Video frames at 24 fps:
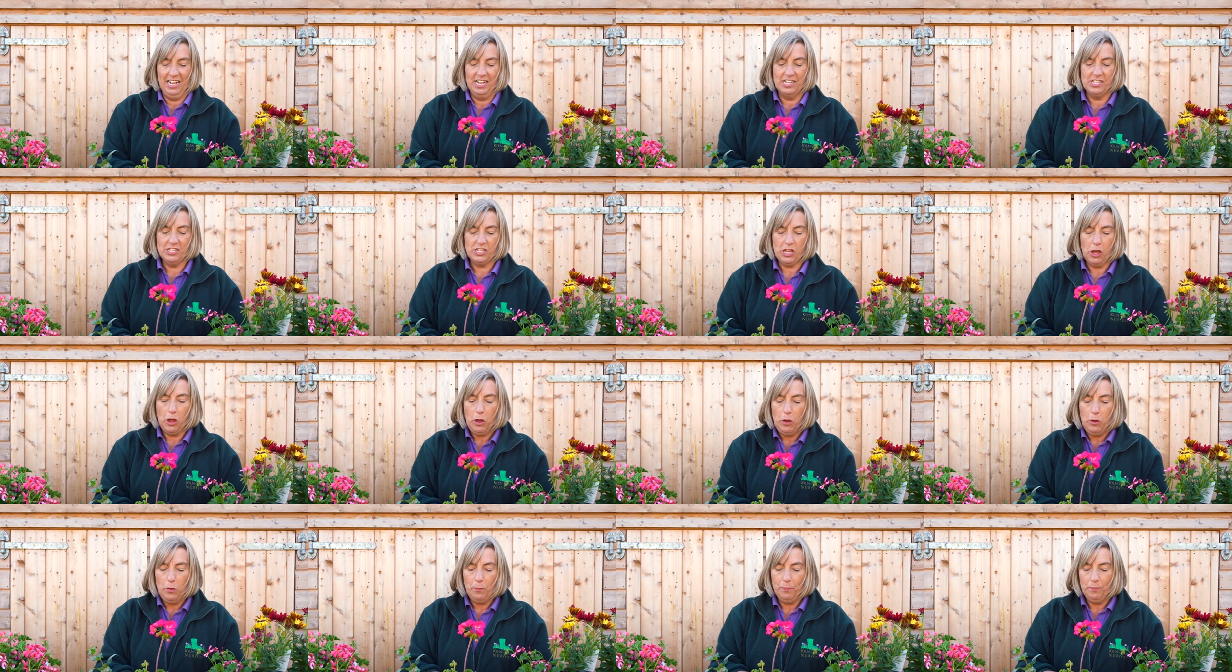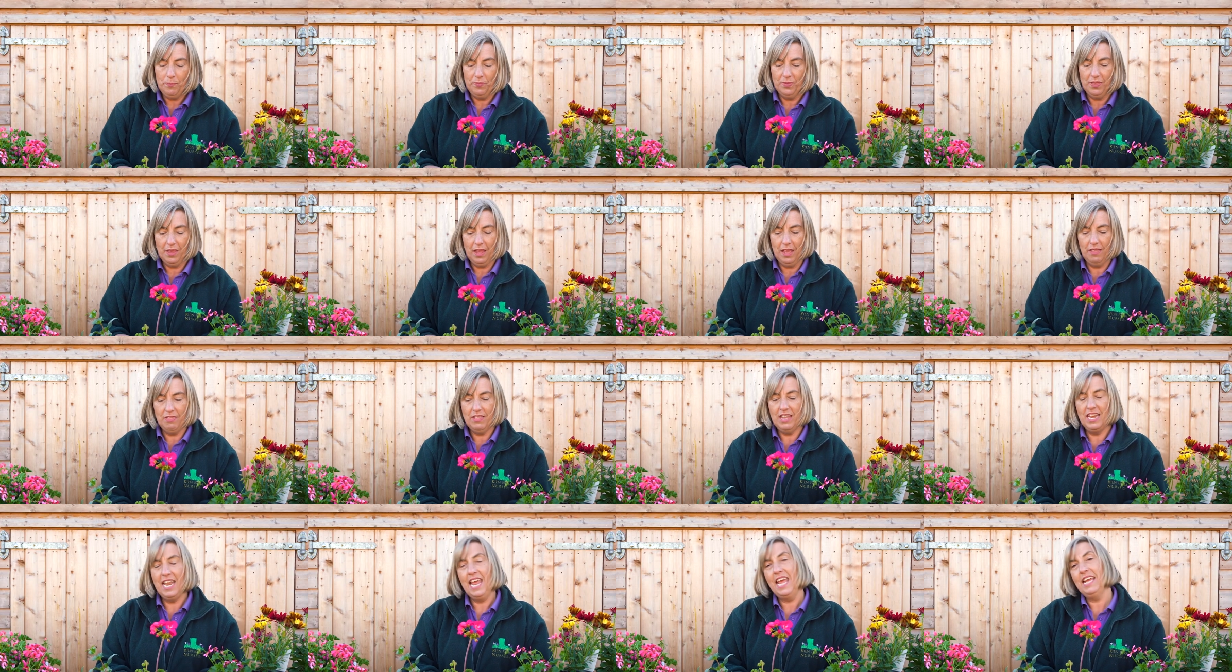So
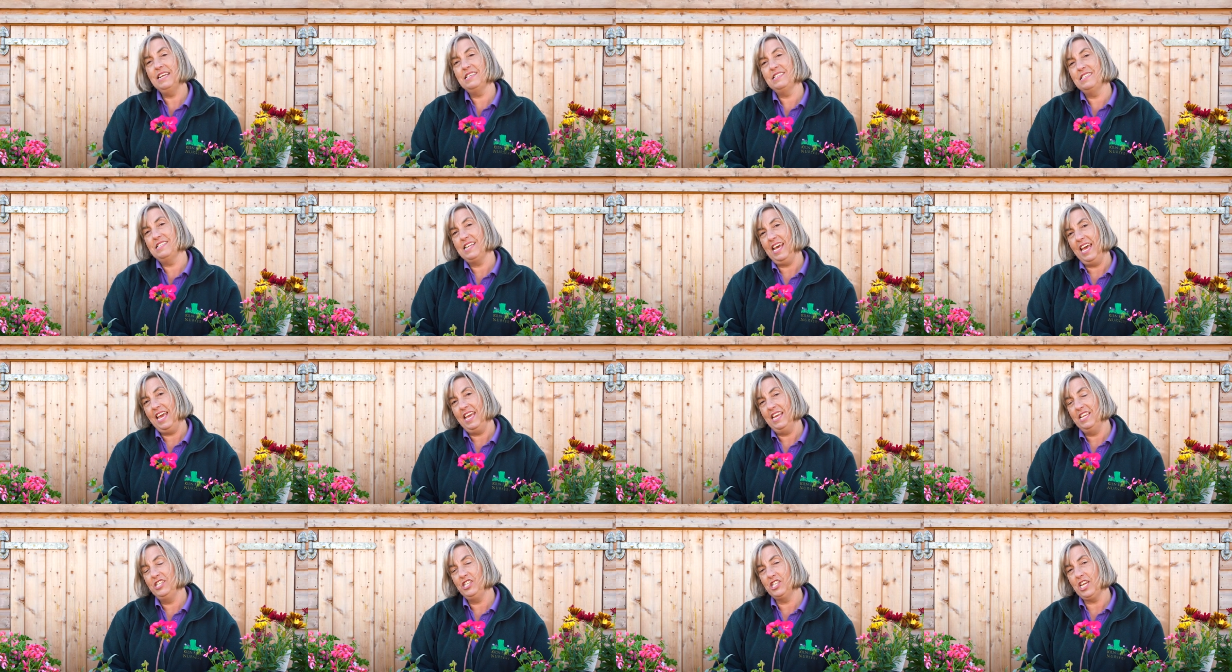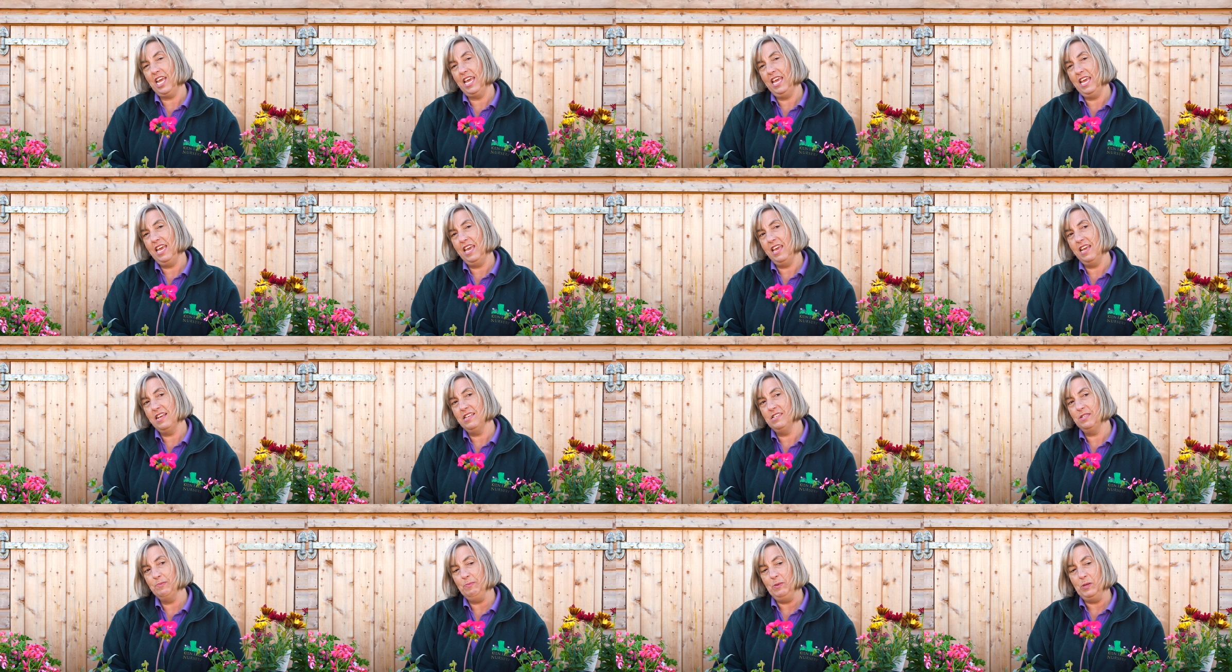the next stage
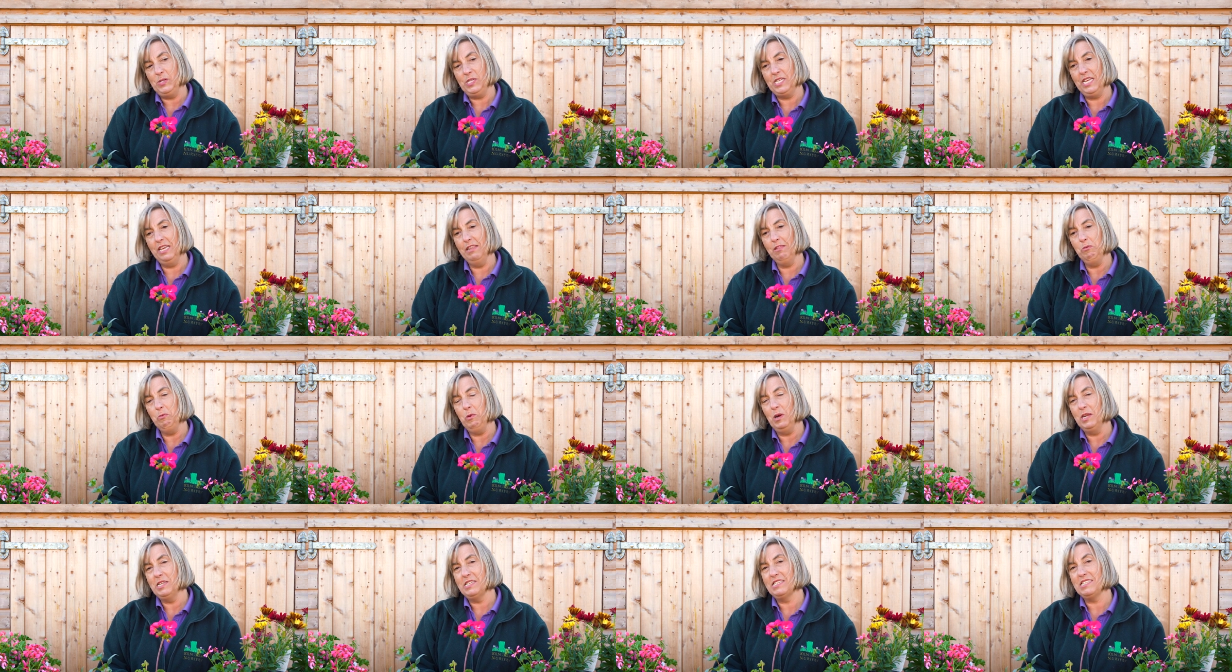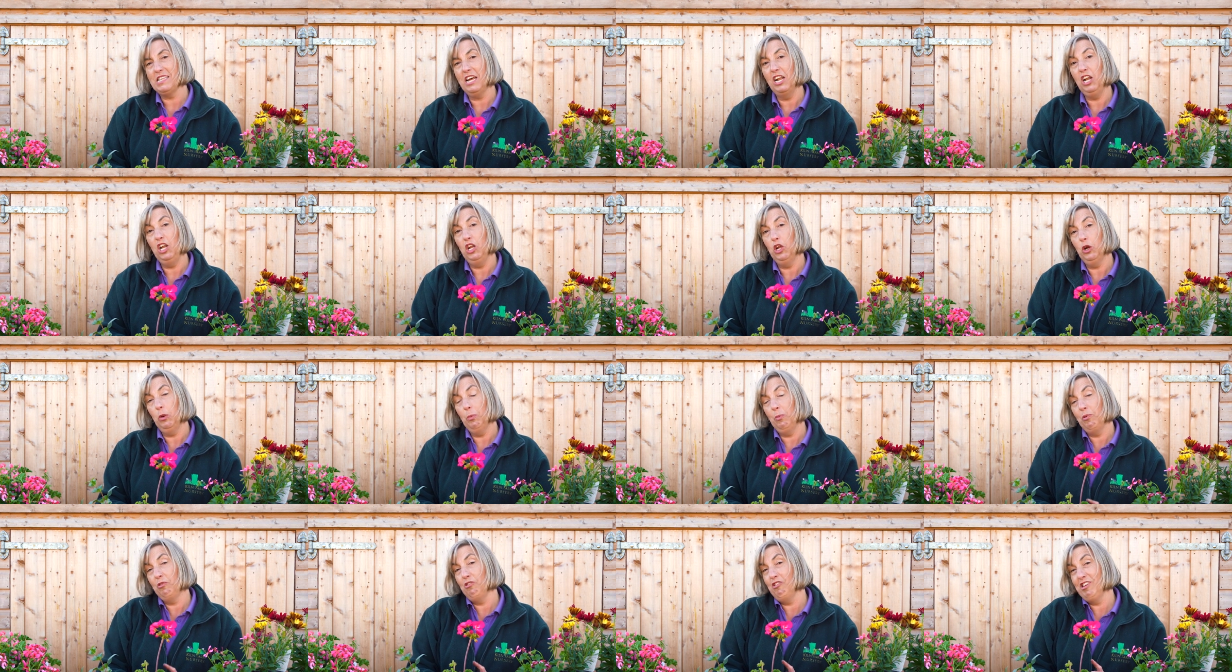is putting the ones that
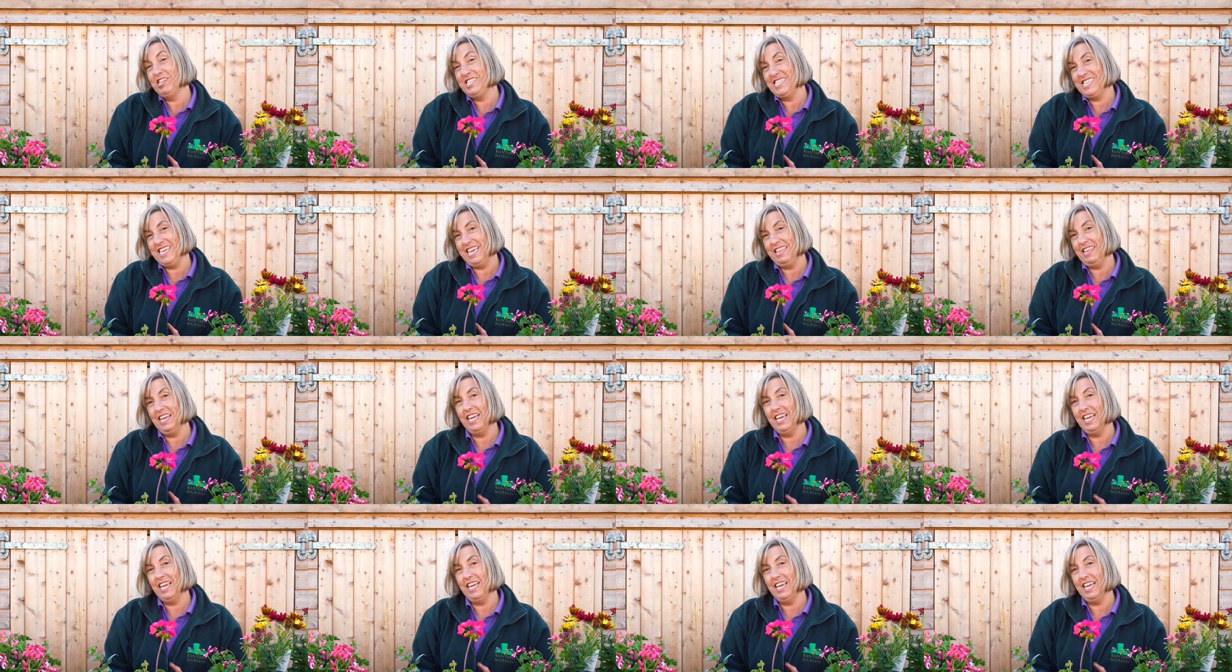look pretty,